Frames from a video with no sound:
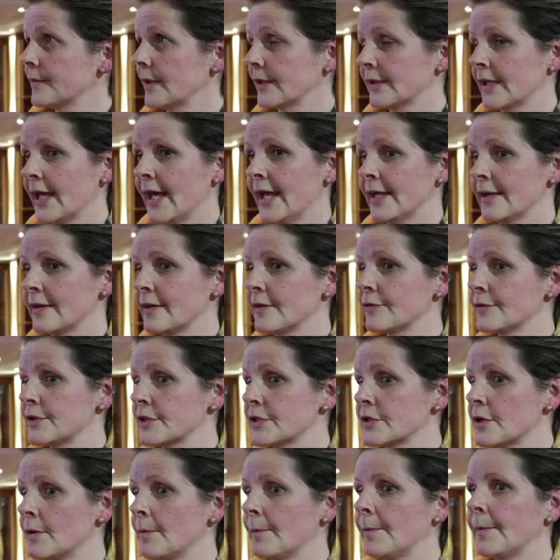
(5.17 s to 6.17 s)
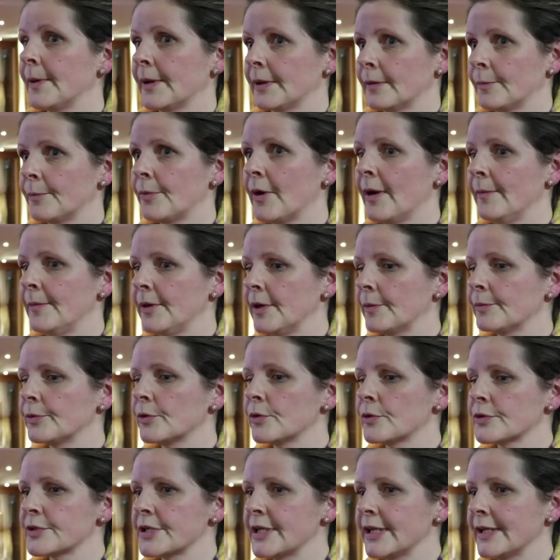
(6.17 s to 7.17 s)
at the hands of the dump and of Premier
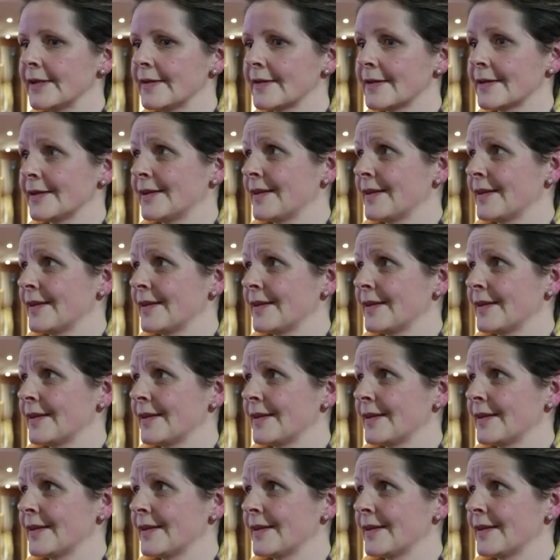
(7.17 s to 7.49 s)
Proteins,